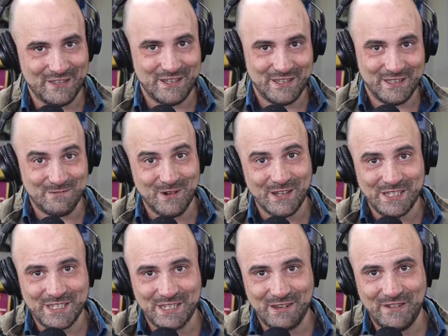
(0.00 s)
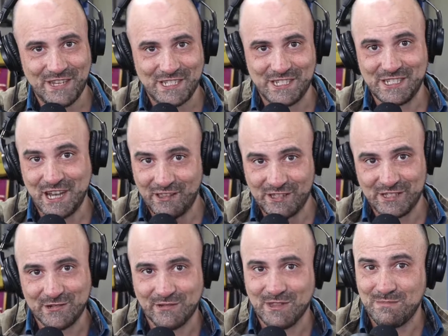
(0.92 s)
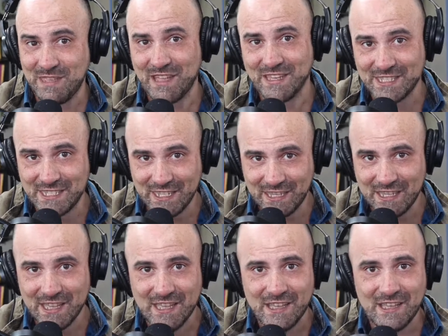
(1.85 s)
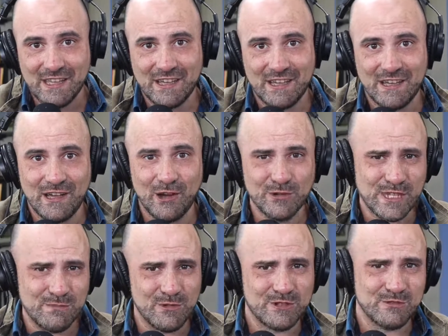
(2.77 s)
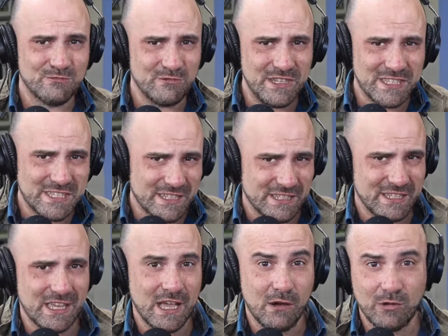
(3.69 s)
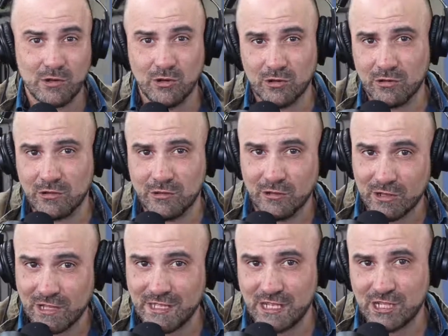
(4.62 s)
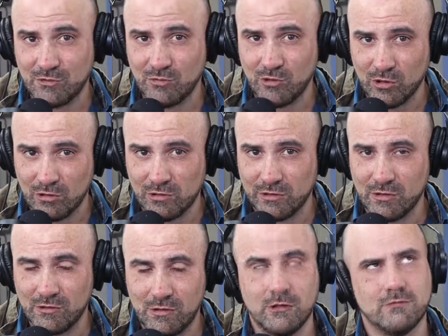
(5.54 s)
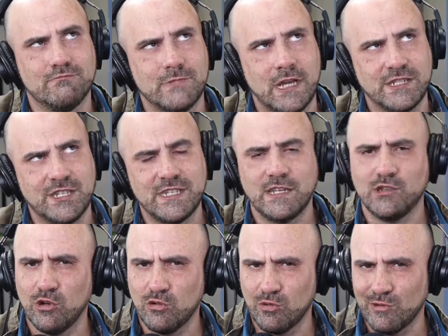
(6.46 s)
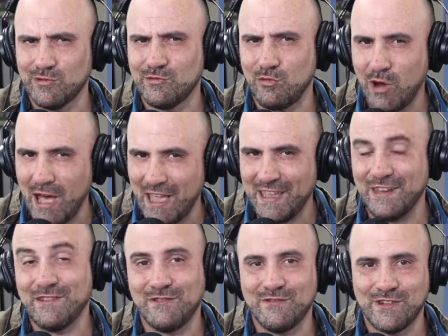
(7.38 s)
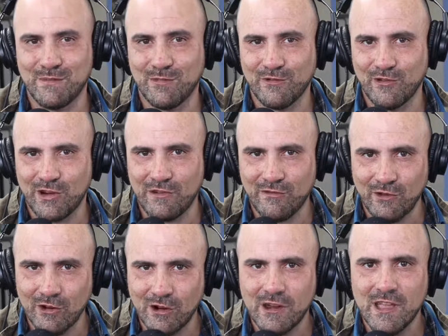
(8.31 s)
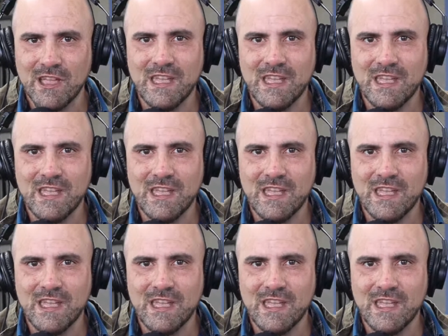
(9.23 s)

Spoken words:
The Process Innovation Challenge, or the PIC, hosted most recently at Localization World, or I should say LocWorldWide, number 44.